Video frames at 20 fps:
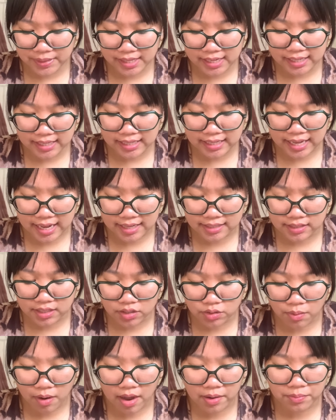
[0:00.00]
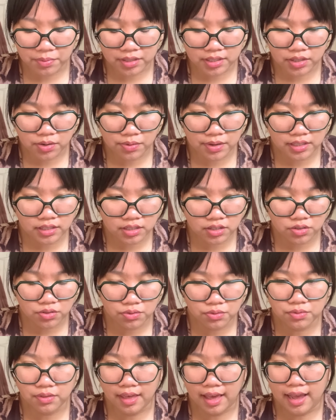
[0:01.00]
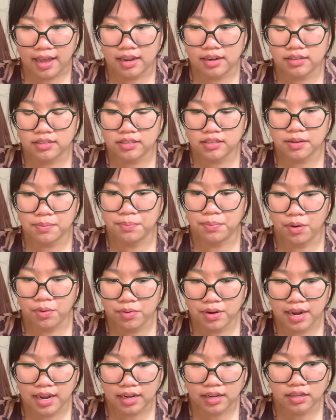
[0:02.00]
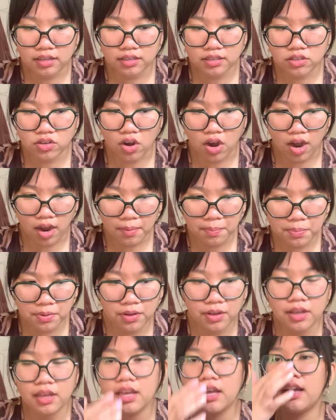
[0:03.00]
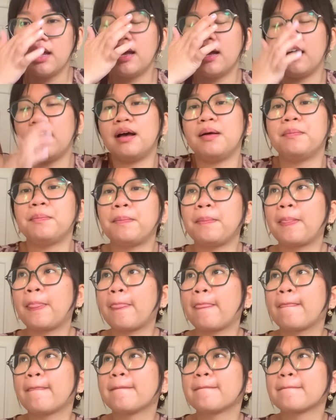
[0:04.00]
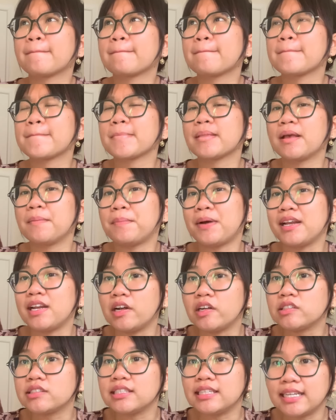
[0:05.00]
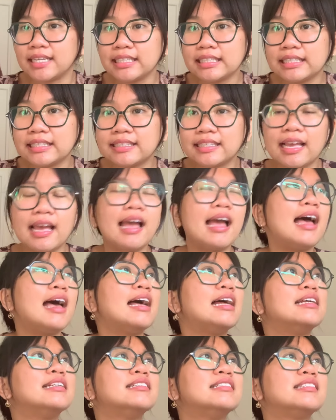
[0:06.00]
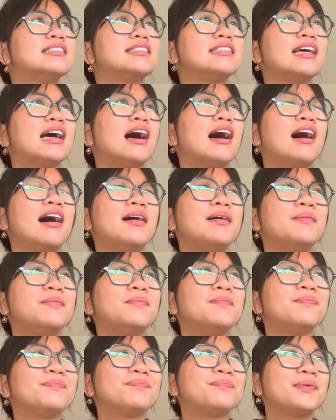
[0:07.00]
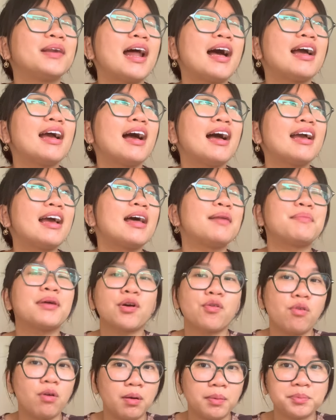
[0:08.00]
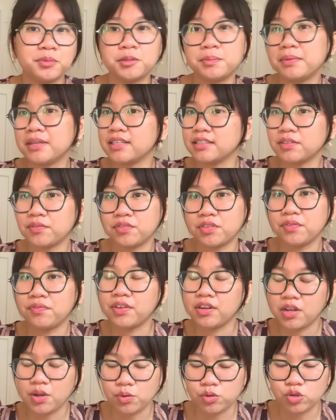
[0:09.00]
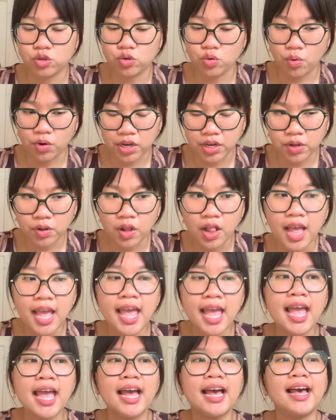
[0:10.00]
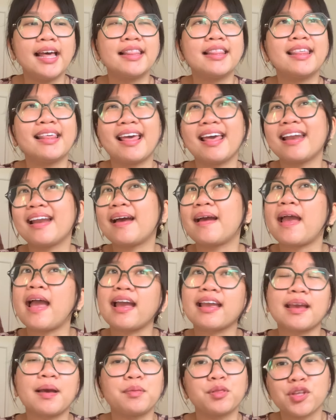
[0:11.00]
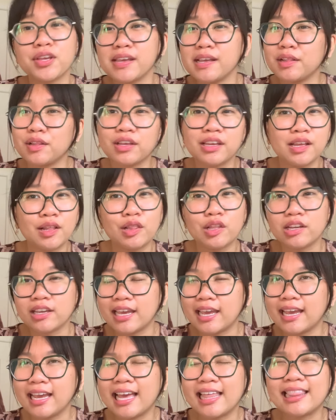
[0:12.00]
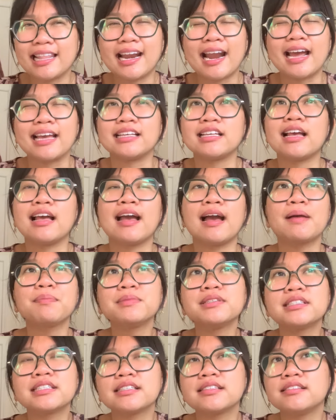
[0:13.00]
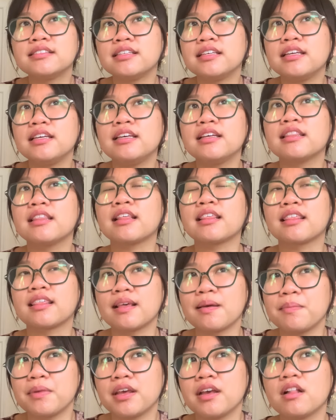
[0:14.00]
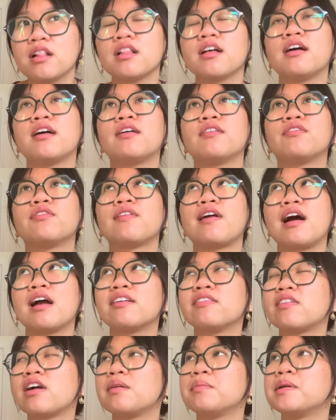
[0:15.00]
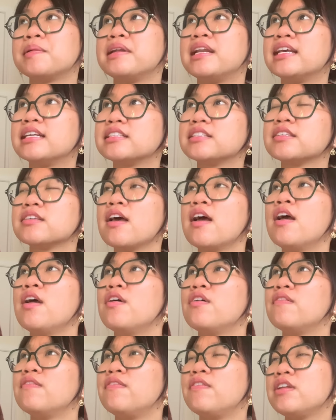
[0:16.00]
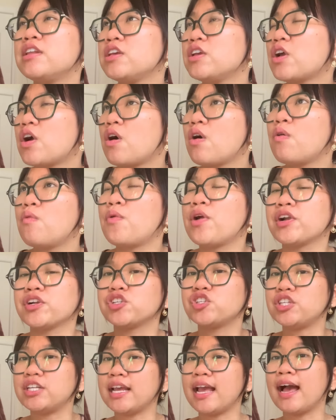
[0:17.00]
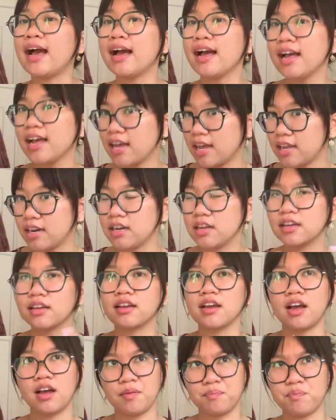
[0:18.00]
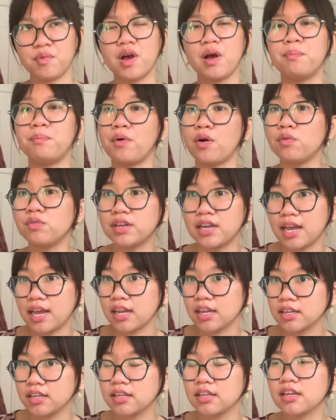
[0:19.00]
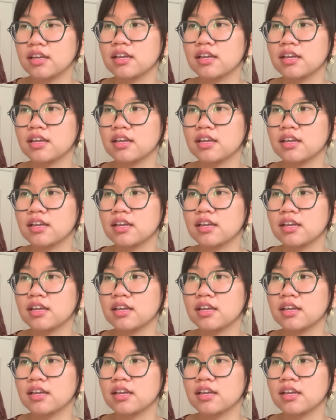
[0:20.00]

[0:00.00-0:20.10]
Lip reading: Yes, so I was going to do that Boatneck top by nelsknits, and but I had my qualms because of the video tutorial, and then I kept looking, and then I happened to see the thumbnail of High Fiber Knits video where she had a Boatneck